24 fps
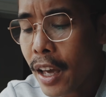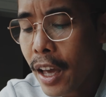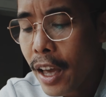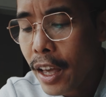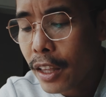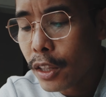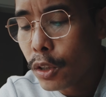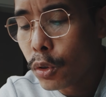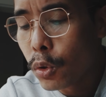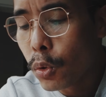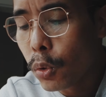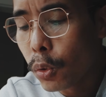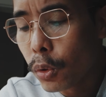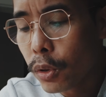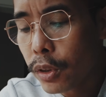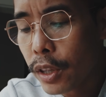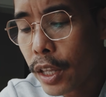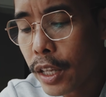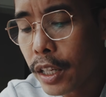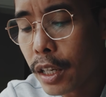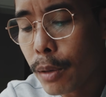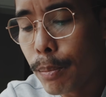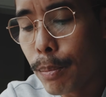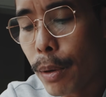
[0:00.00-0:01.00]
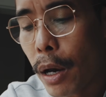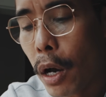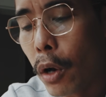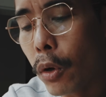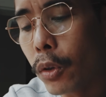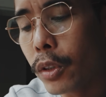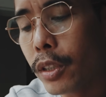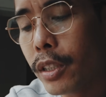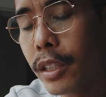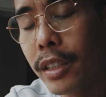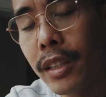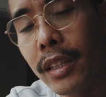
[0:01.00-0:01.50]
And the cool thing
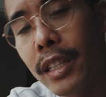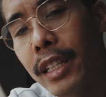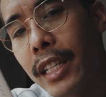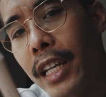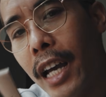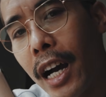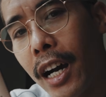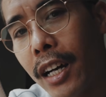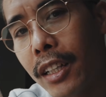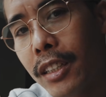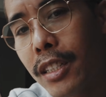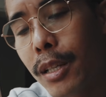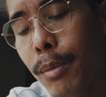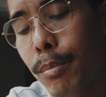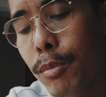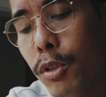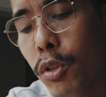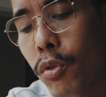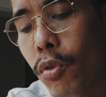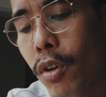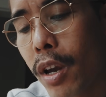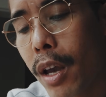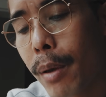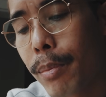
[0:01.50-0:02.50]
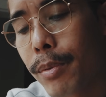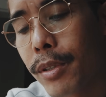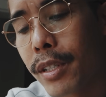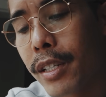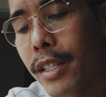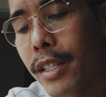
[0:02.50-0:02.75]
about the Artem straps